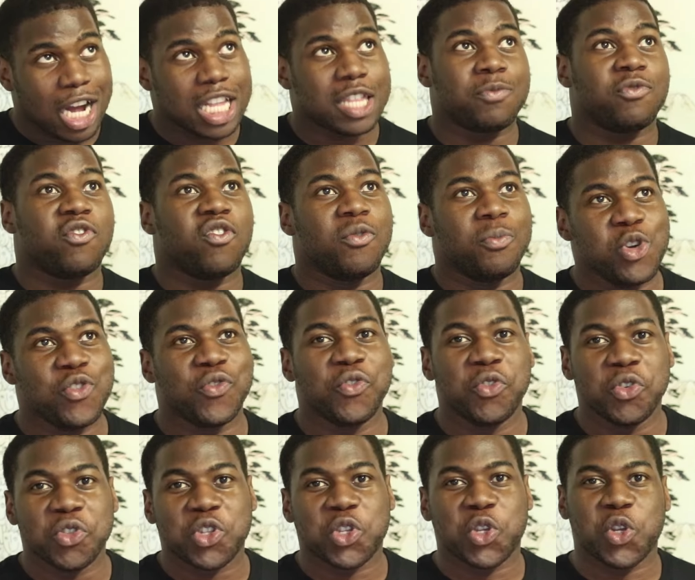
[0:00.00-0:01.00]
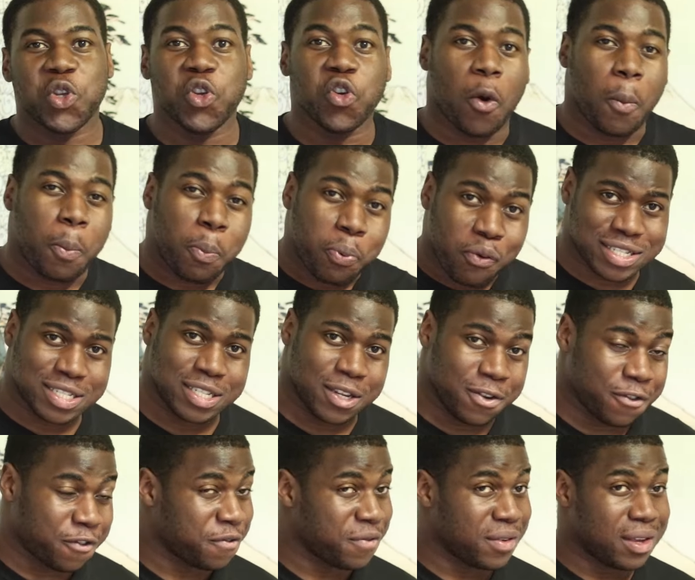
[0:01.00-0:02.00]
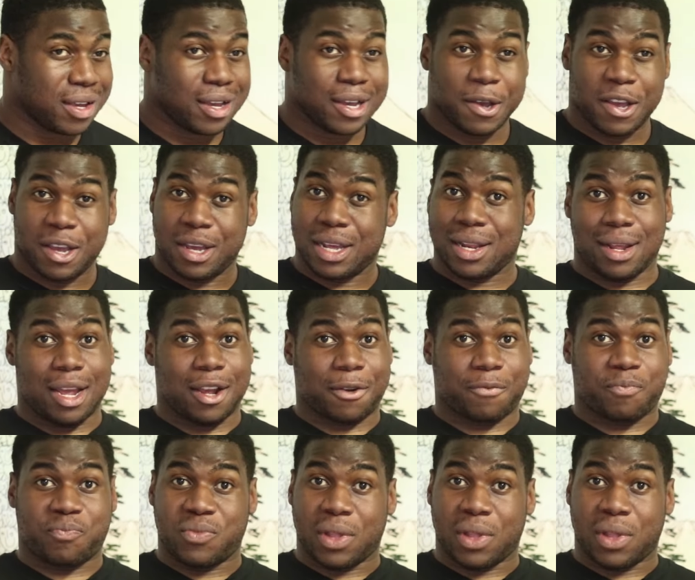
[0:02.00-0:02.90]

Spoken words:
removal too oppressive. Like